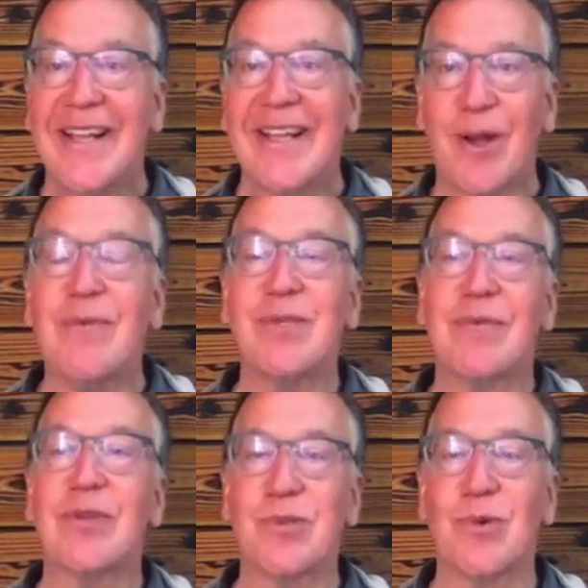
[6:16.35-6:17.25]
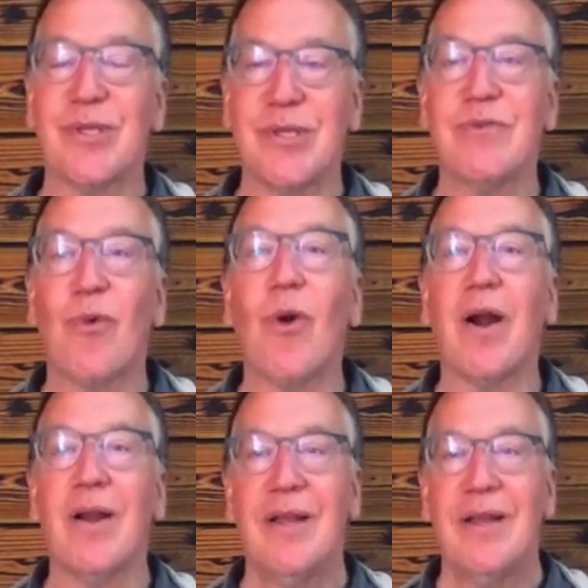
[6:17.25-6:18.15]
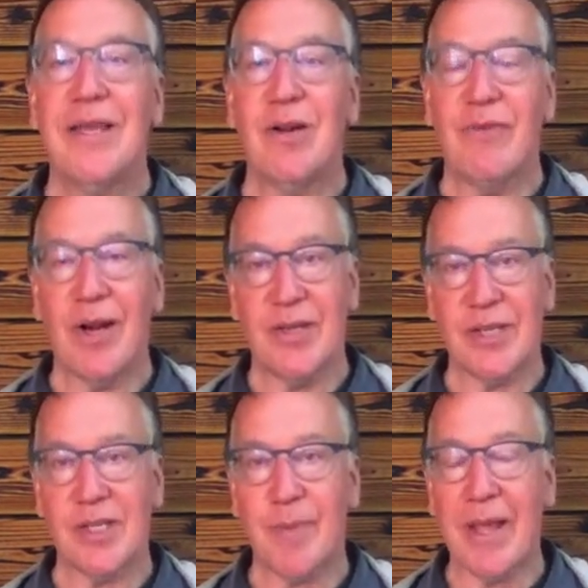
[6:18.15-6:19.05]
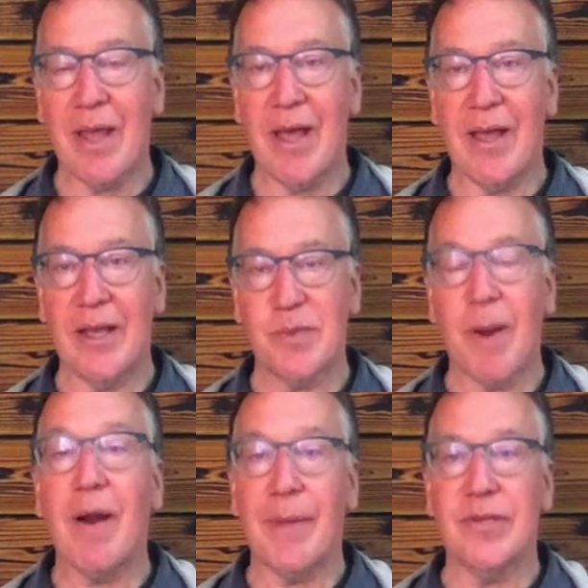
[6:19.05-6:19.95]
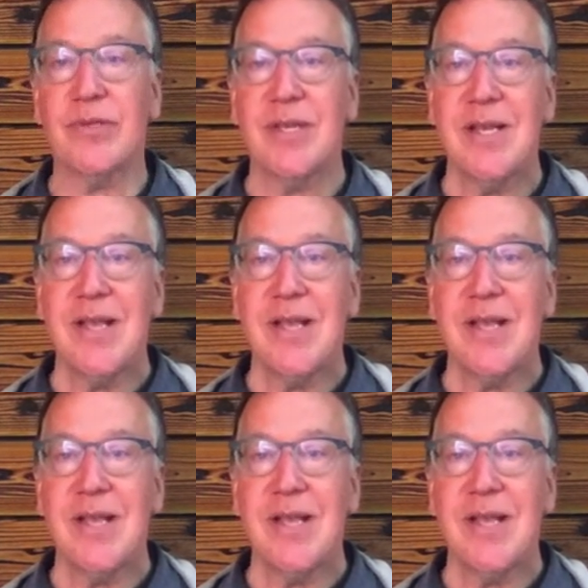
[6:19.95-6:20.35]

like all these different sources for you know various expe- uh, experiments,